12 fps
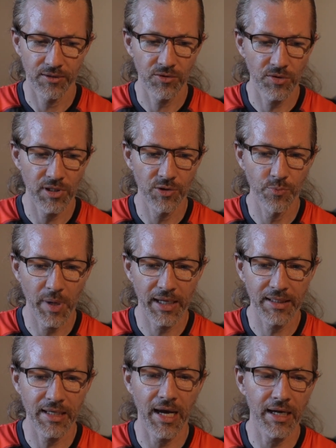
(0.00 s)
treat
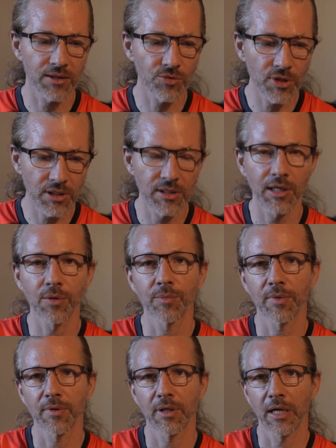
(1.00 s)
badly. I treat
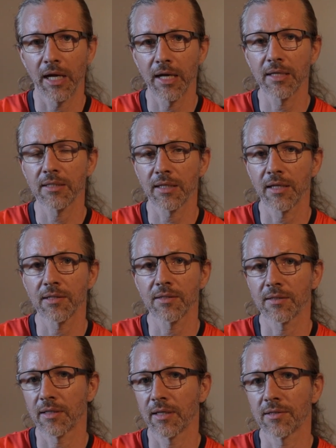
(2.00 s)
them as
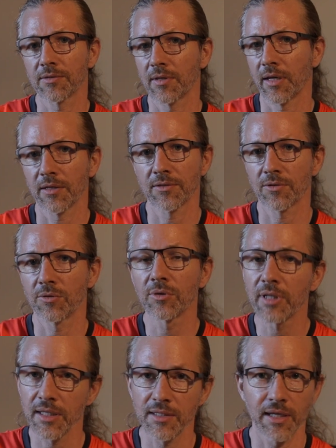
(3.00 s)

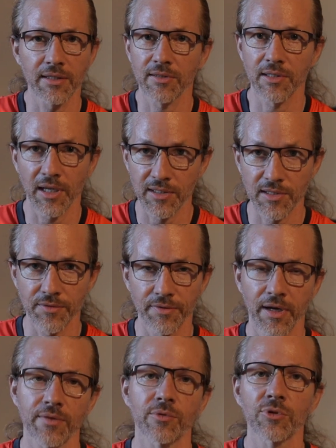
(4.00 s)
good as if
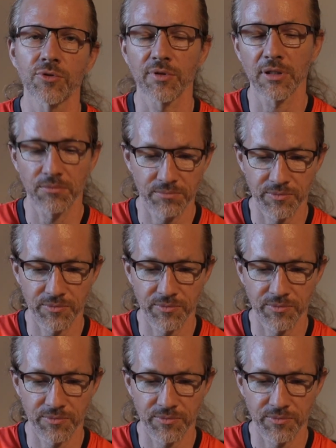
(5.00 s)
I would treat